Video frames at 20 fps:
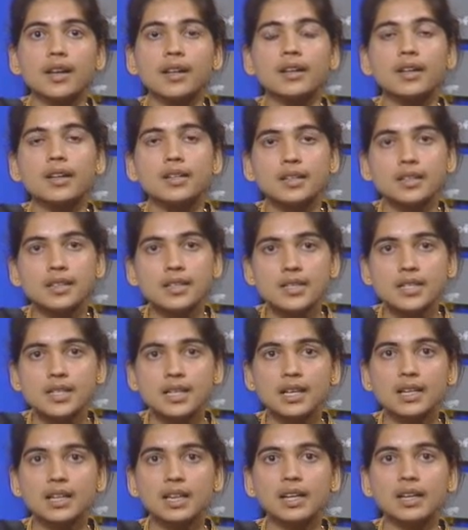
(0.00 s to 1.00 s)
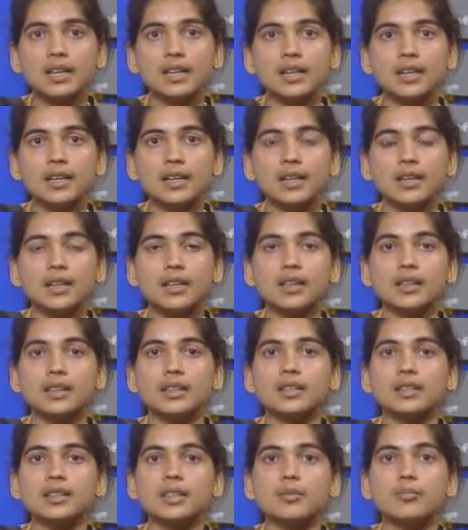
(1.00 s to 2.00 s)
Then recently
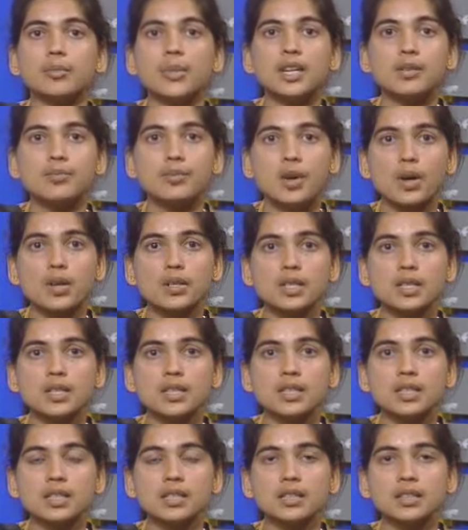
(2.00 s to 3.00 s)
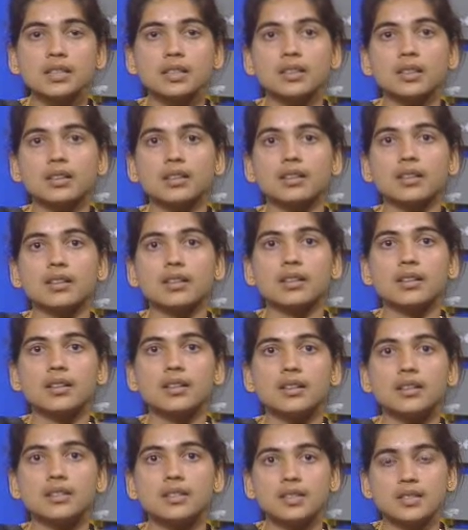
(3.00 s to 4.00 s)
the meat processing
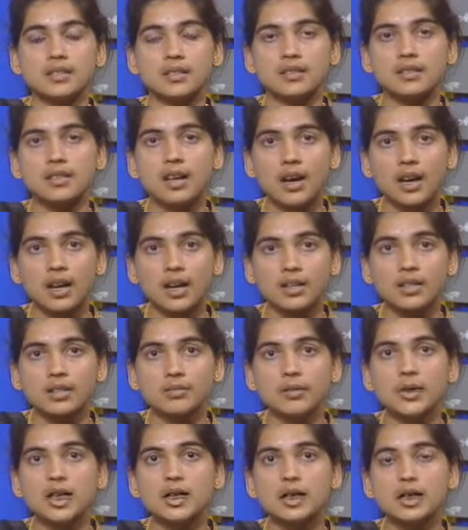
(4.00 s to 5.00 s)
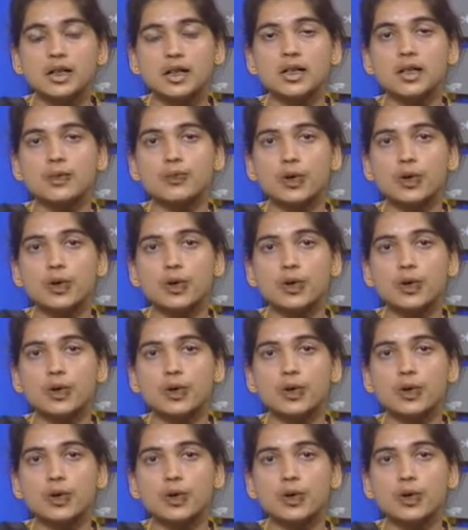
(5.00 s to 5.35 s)
is done, meat is